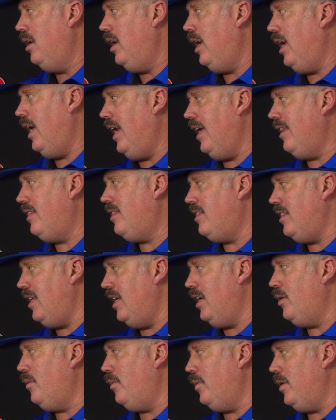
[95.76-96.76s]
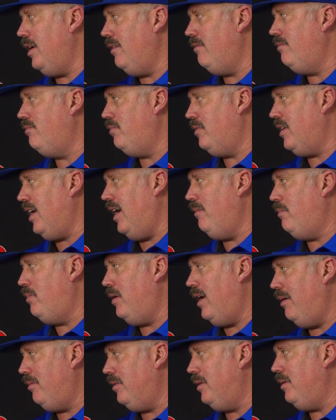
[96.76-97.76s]
And I think we
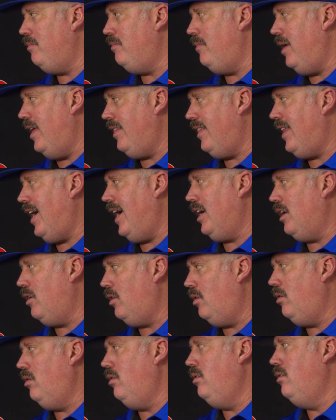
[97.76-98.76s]
probably met that goal